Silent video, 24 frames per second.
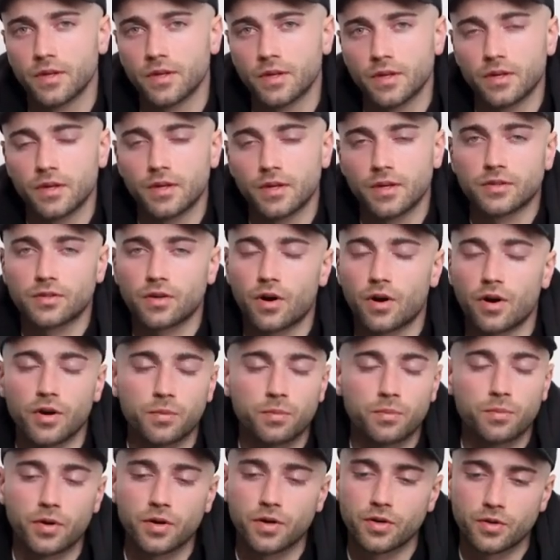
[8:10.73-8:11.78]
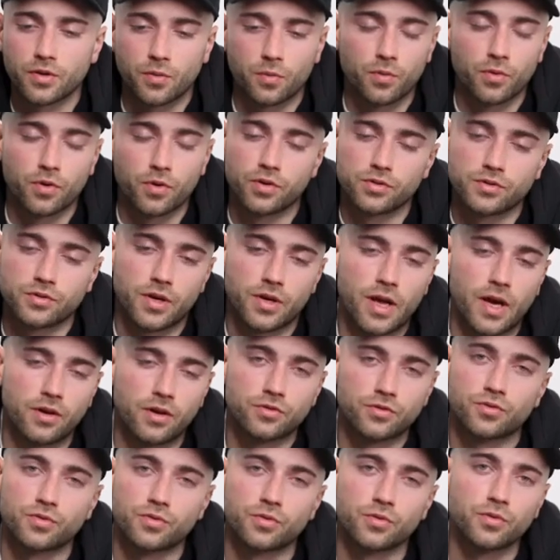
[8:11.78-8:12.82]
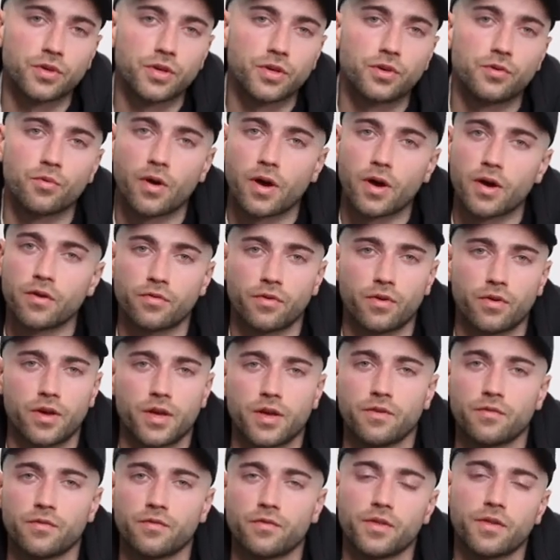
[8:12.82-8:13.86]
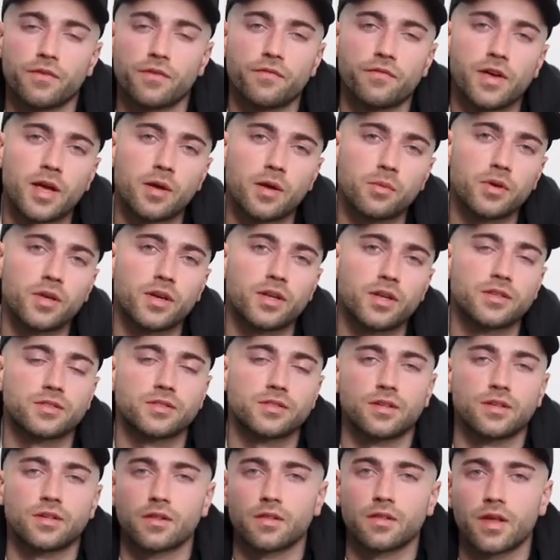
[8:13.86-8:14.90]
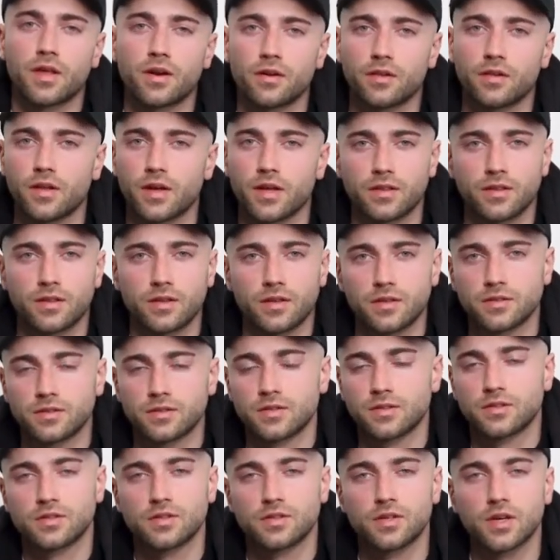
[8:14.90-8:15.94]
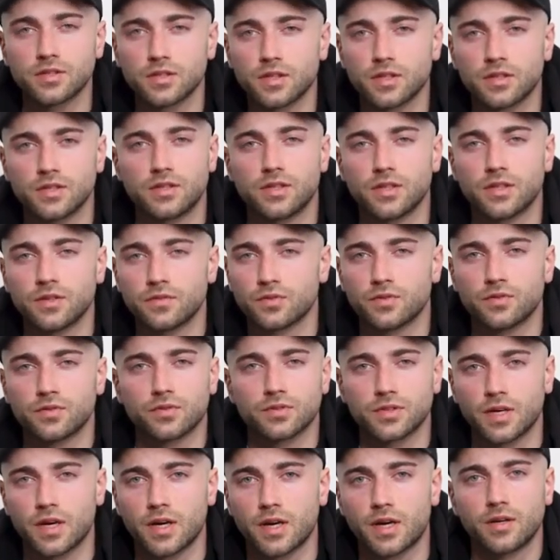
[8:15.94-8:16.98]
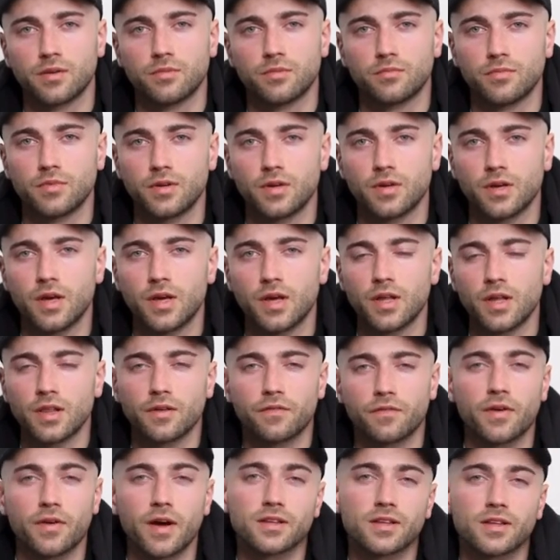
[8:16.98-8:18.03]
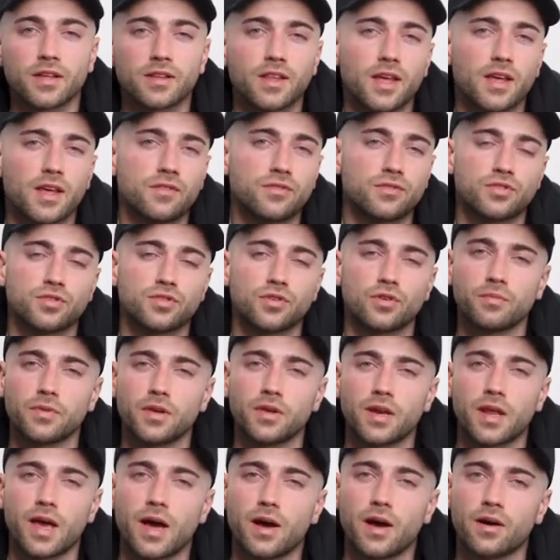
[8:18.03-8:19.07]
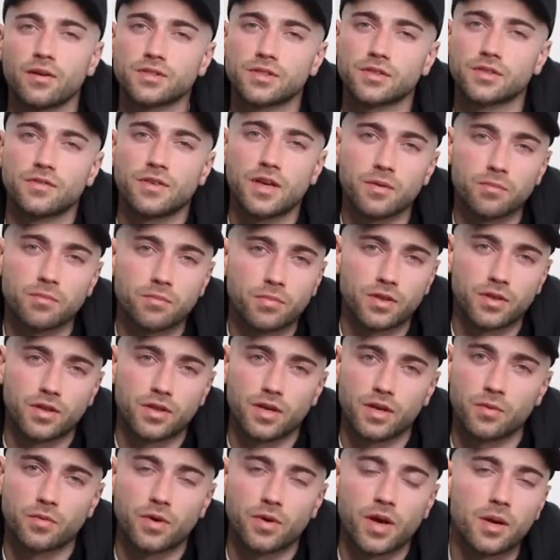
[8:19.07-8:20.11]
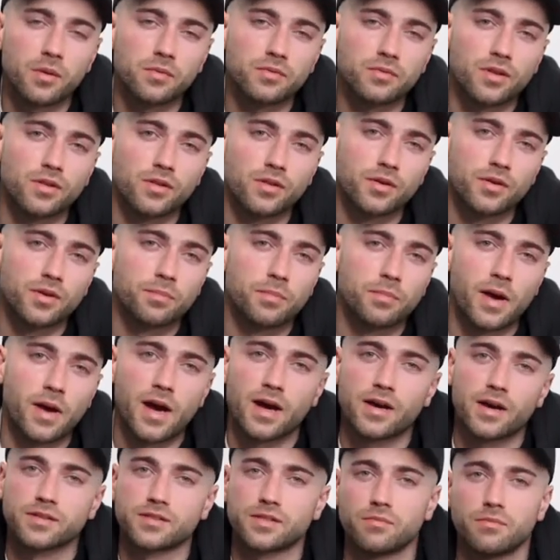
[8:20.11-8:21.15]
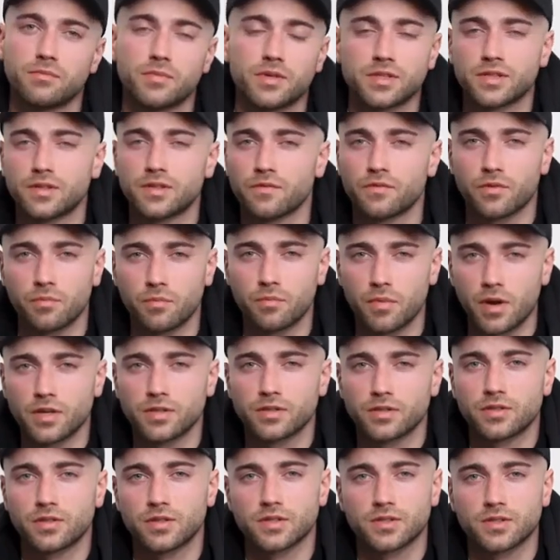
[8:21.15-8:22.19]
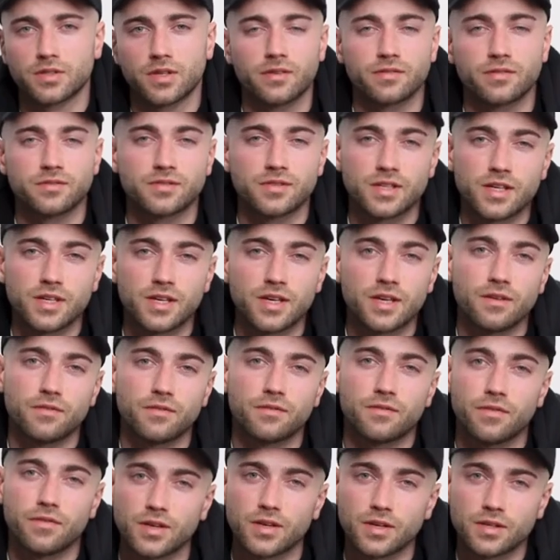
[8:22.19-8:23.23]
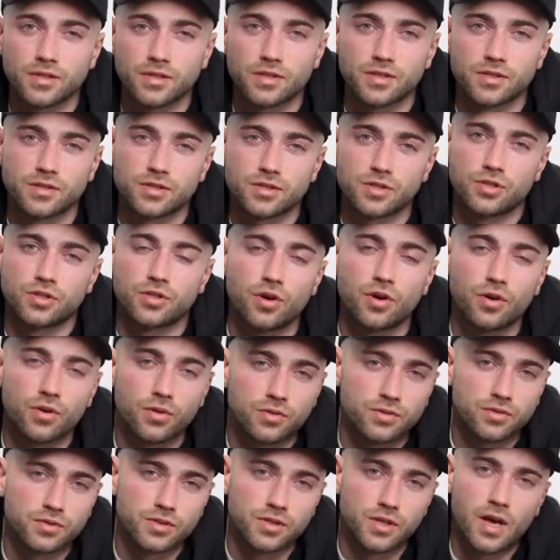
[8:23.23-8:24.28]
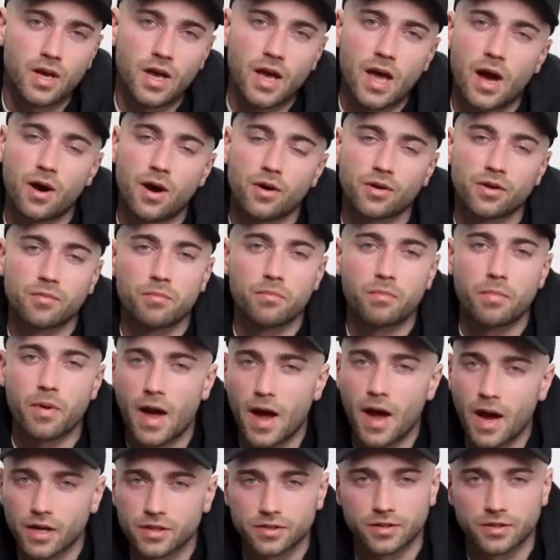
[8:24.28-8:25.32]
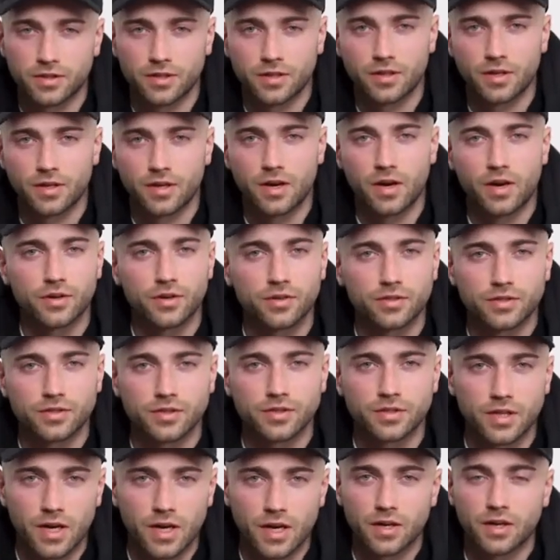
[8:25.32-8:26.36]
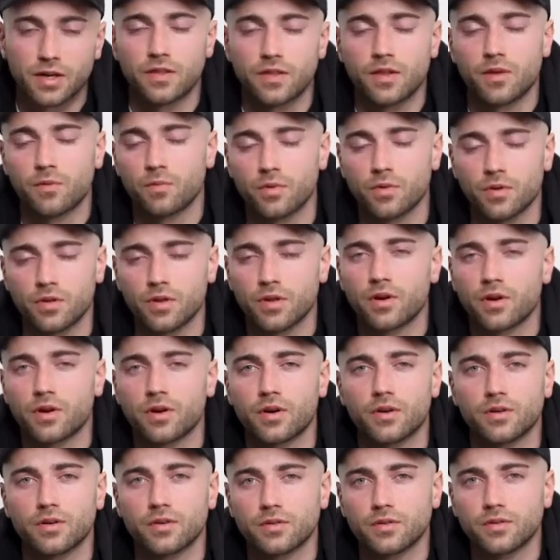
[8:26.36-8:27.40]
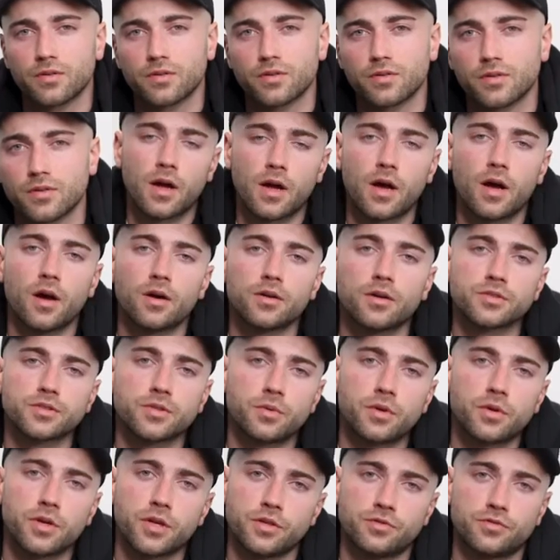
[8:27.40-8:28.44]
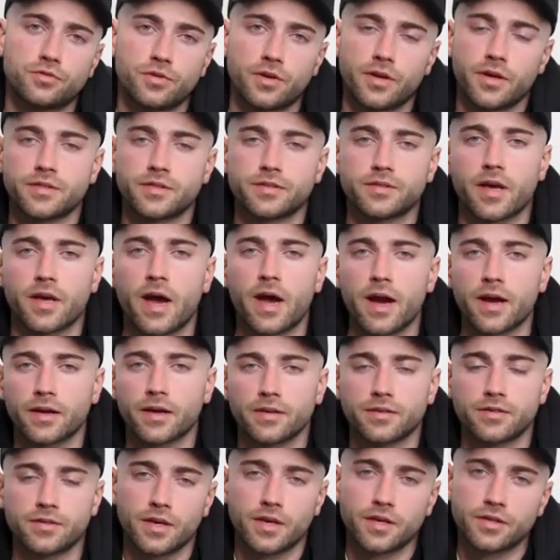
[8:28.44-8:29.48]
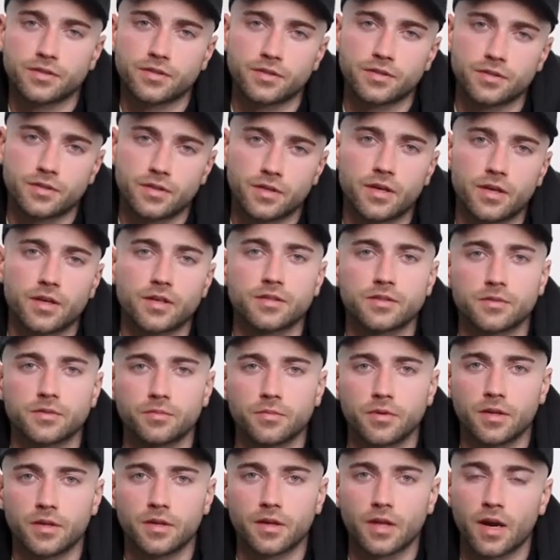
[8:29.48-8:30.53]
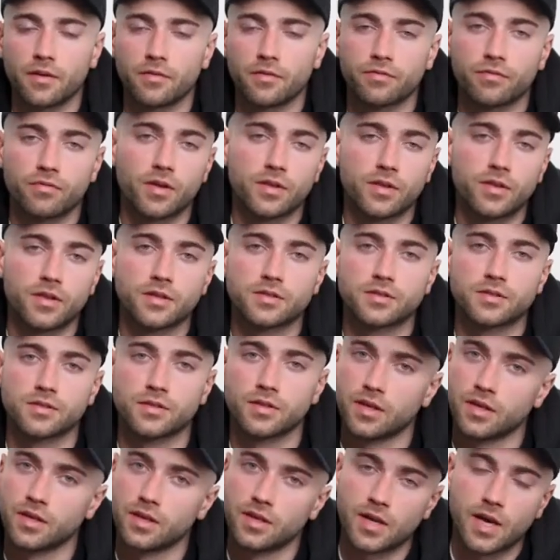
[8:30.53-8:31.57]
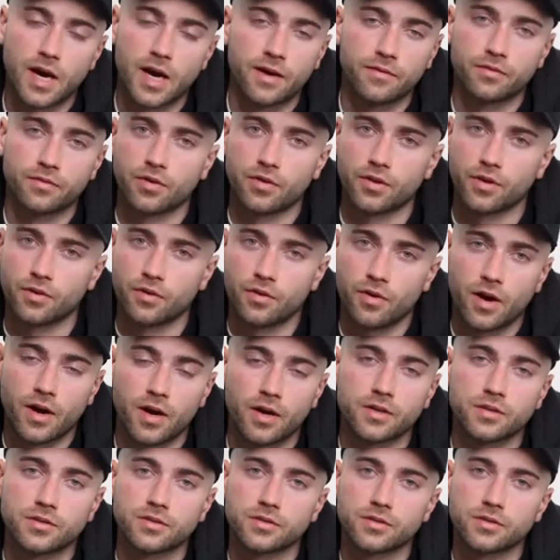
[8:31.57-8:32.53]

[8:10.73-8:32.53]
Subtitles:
It's hard to put into words on how truly grateful I am for the family to send a letter like this in such a difficult time. The fact that they even showed me an ounce of empathy and were able to look past the misinformation instead of seeking vengeance shows how compassionate, understanding they really are. I also want to address the accusations against me that I fled the scene after the crash.